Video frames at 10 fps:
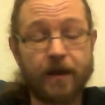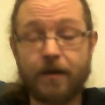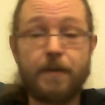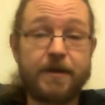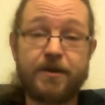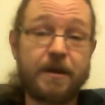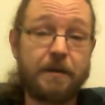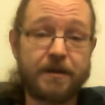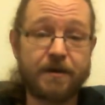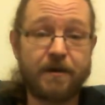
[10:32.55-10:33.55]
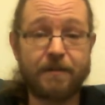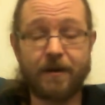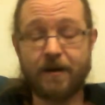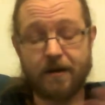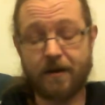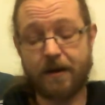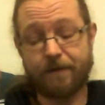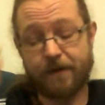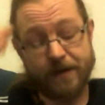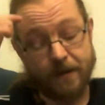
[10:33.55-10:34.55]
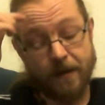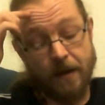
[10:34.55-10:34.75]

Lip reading: could be a generic term, I have no idea,